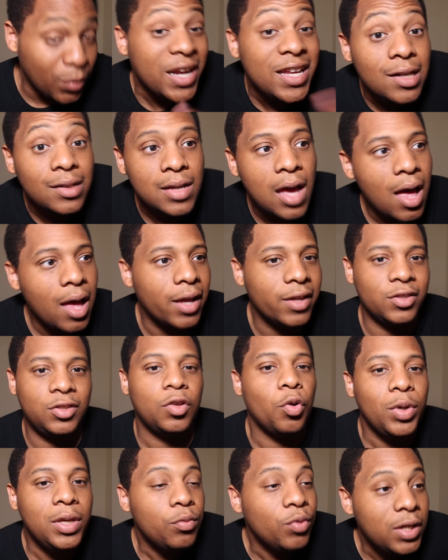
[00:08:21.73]
But he does,
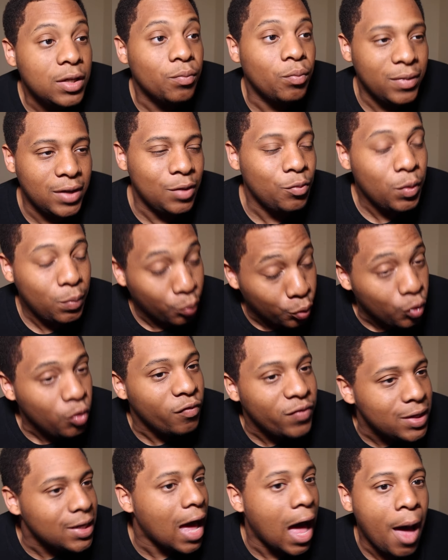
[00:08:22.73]
so he would
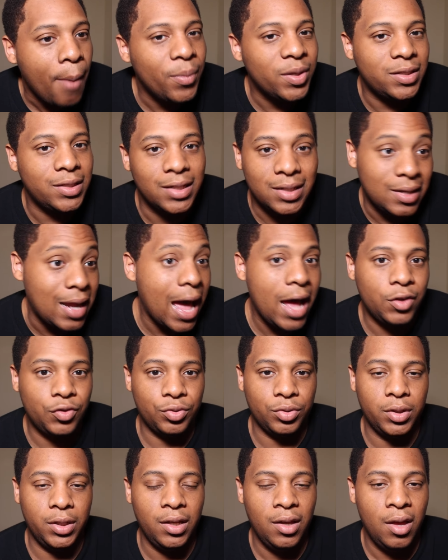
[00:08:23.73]
prove the opposite
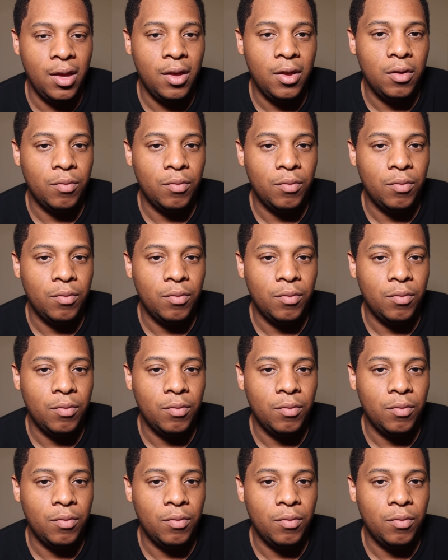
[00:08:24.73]
naturally.